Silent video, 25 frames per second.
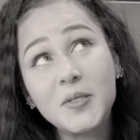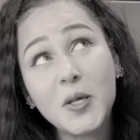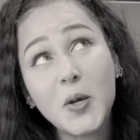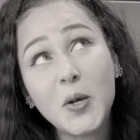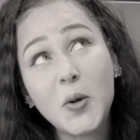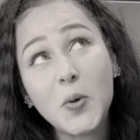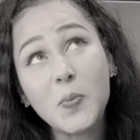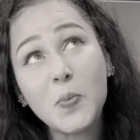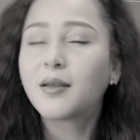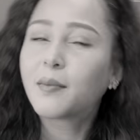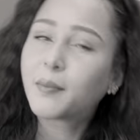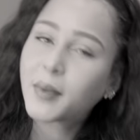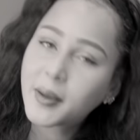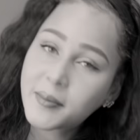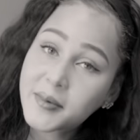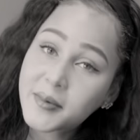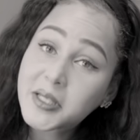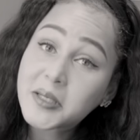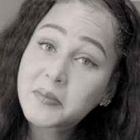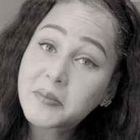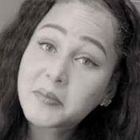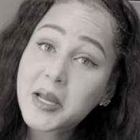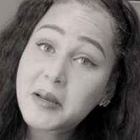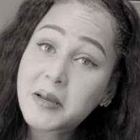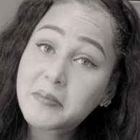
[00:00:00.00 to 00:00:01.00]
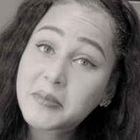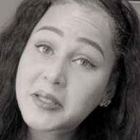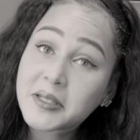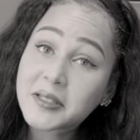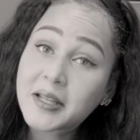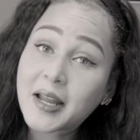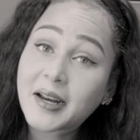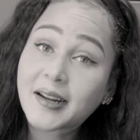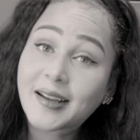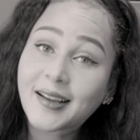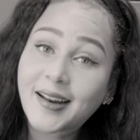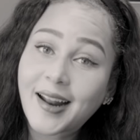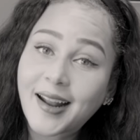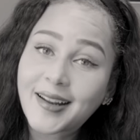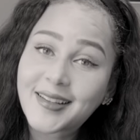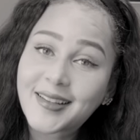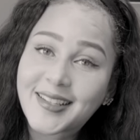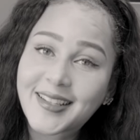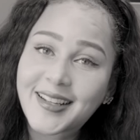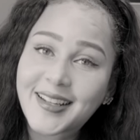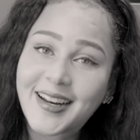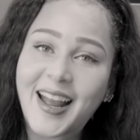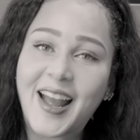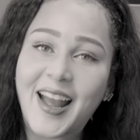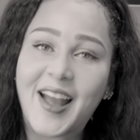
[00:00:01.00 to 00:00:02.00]
So maybe sometimes it's not a good
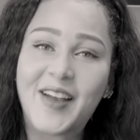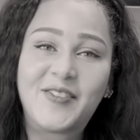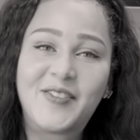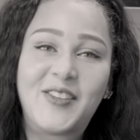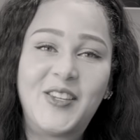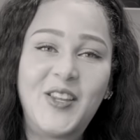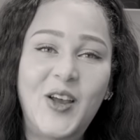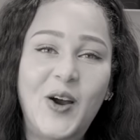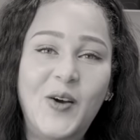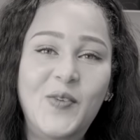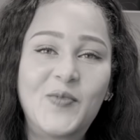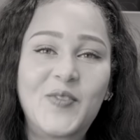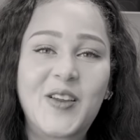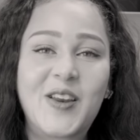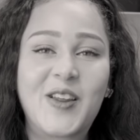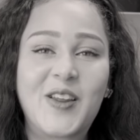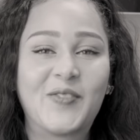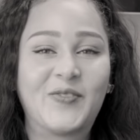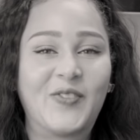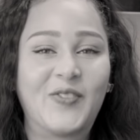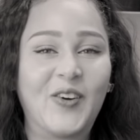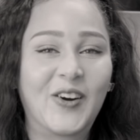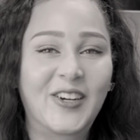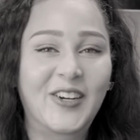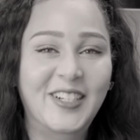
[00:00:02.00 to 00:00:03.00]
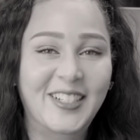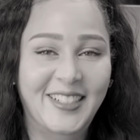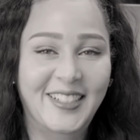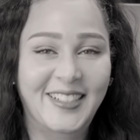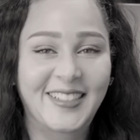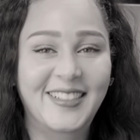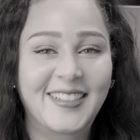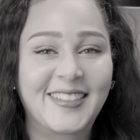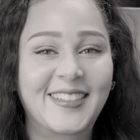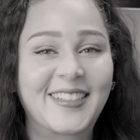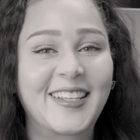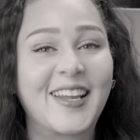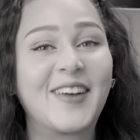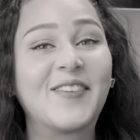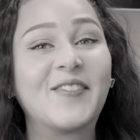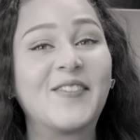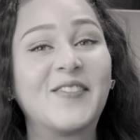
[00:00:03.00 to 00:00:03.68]
idea to have so many portions at